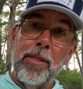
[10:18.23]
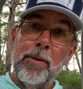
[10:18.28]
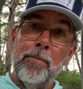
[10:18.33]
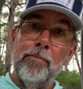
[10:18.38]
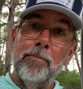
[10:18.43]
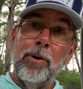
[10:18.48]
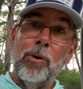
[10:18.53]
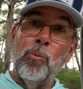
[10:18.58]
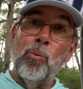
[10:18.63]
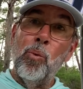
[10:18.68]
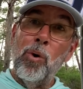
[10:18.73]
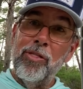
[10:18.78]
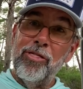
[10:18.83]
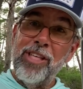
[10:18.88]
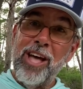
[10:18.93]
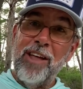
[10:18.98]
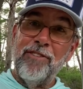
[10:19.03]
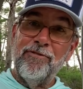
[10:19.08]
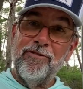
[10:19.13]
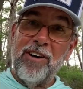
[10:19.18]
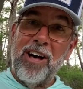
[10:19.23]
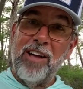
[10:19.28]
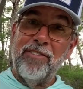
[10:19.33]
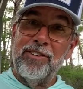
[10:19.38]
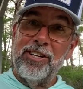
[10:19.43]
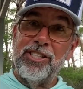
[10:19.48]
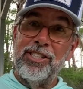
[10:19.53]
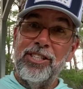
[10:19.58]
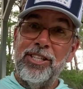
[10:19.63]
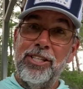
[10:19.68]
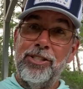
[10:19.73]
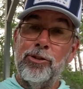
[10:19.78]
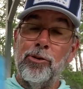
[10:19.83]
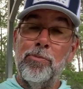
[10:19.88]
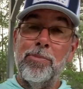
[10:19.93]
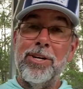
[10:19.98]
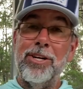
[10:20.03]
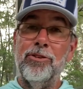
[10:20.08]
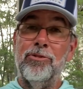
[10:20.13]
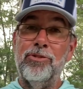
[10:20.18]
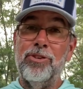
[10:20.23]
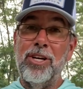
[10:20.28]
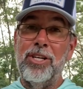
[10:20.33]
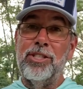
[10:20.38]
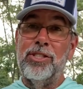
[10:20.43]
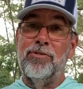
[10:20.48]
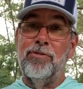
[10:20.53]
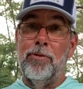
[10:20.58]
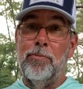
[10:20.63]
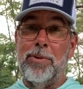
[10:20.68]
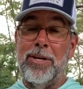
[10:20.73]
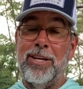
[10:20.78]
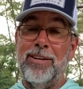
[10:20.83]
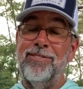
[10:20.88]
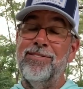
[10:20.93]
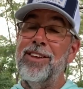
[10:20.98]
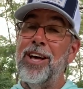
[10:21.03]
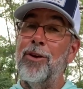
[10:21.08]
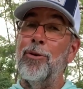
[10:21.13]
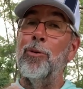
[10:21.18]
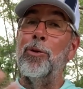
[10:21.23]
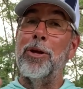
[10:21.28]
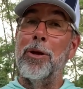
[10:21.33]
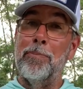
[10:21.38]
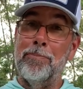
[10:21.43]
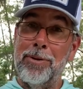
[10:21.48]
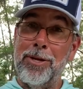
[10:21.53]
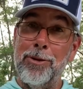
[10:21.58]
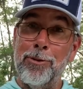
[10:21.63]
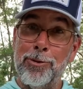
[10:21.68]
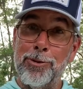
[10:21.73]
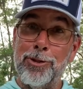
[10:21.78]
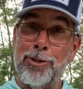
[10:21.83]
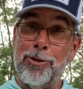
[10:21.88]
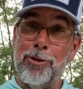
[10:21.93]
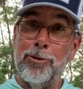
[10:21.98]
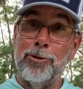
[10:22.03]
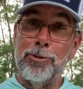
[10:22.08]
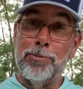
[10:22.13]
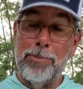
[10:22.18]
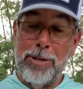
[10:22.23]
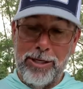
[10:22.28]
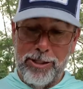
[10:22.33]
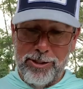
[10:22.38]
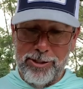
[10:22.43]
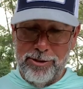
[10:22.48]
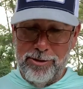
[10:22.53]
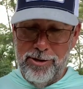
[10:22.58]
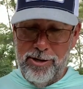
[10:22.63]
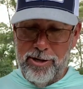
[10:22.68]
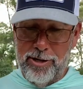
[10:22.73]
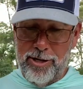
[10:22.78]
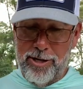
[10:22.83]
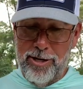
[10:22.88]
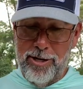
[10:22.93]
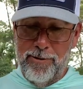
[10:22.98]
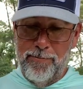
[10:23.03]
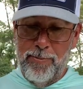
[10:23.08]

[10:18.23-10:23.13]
But what that five inch diesel minnow does for me, not only appeals to those big snook,